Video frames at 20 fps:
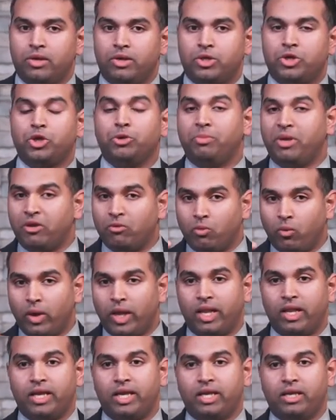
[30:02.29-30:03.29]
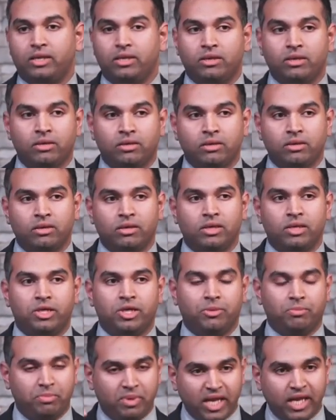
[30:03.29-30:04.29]
To be willing to
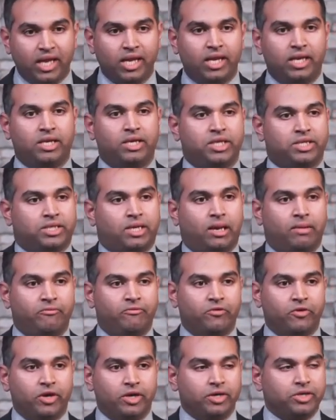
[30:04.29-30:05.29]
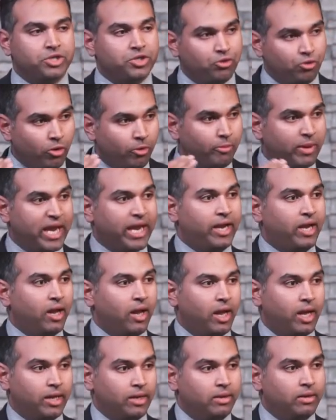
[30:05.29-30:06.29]
be in discomfort, to obey
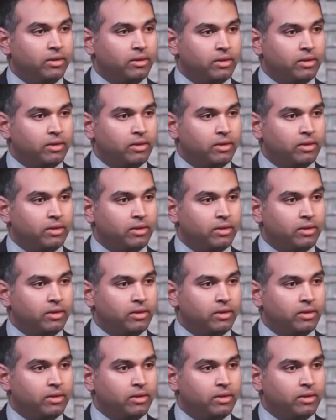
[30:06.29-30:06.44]
God.